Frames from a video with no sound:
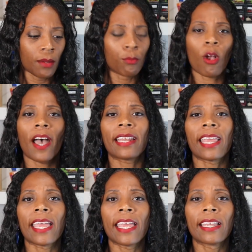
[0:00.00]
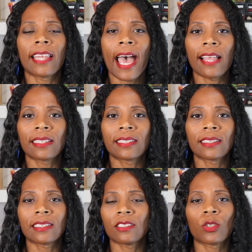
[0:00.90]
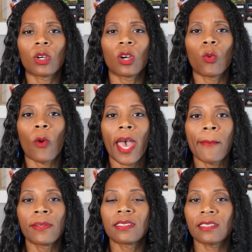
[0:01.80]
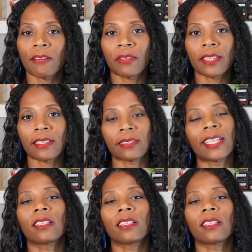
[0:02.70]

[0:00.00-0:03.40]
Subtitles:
brought in Alicent into her web and stuff like this.